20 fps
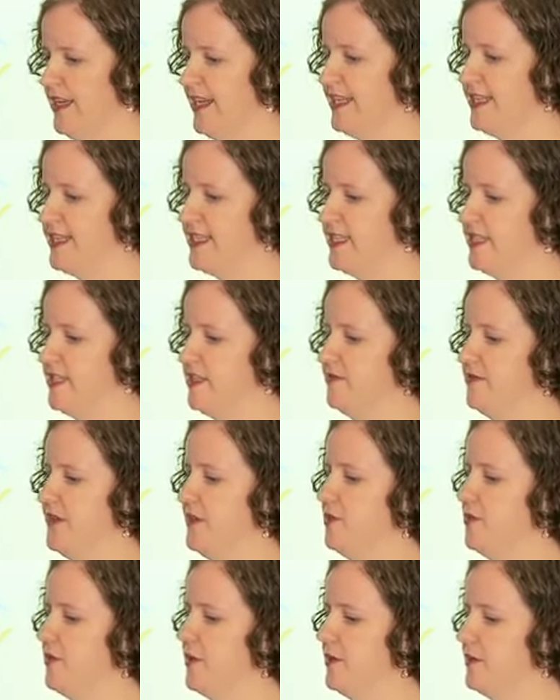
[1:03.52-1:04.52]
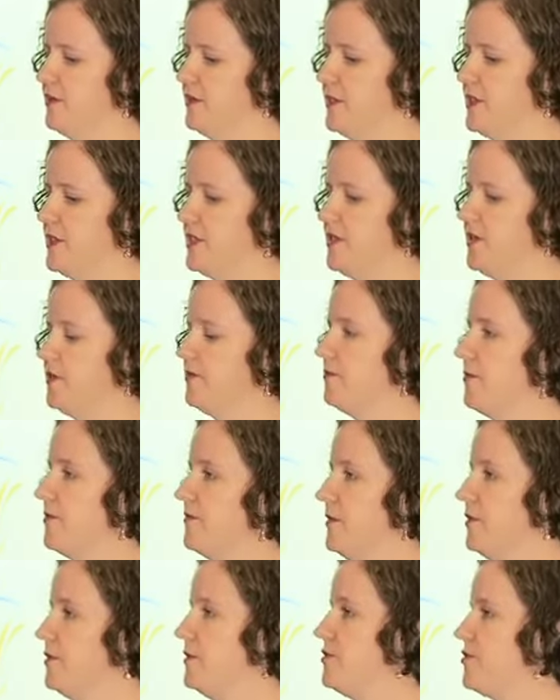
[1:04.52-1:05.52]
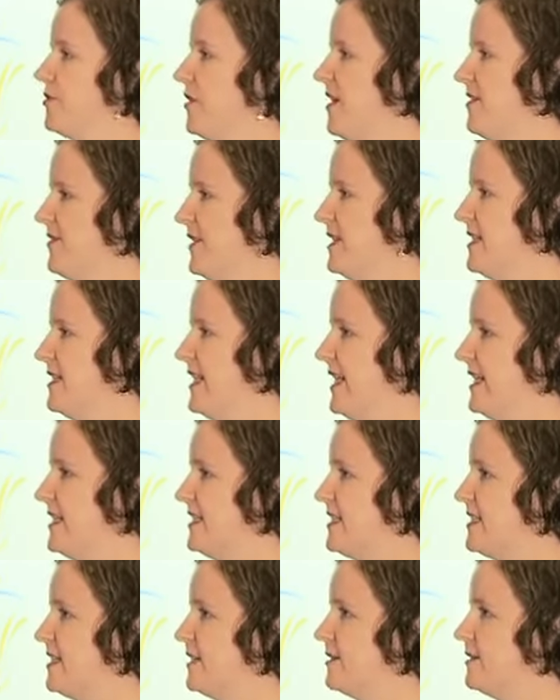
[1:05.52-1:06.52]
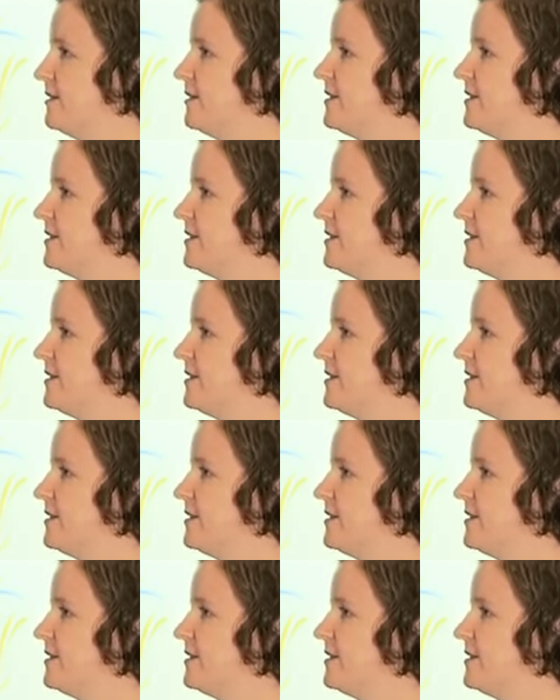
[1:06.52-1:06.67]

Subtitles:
Next is the Vic Roads Review Driving Test